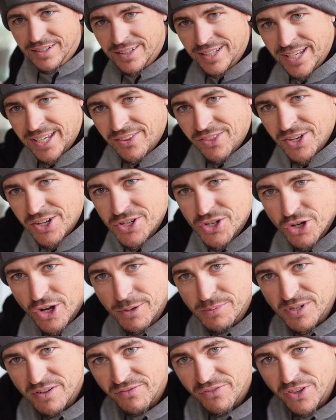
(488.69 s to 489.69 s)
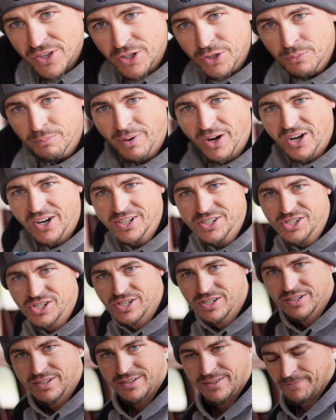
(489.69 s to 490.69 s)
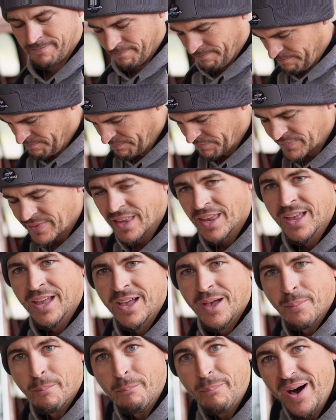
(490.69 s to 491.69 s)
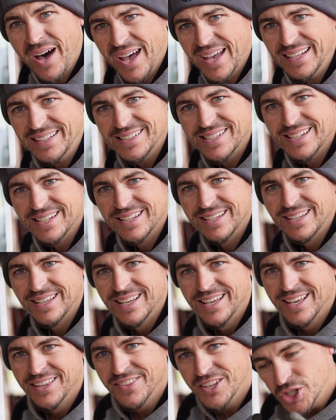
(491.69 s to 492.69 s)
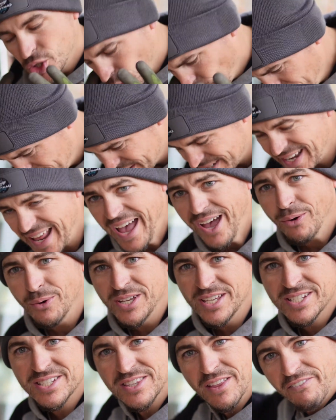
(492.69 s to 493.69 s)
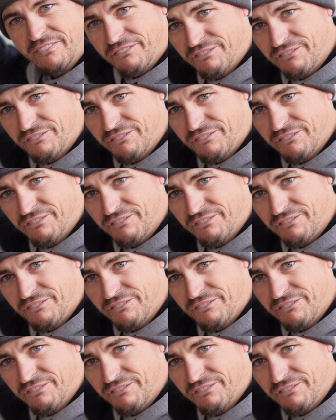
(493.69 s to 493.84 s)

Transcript: Link in the description for the new merch. But the twist now is the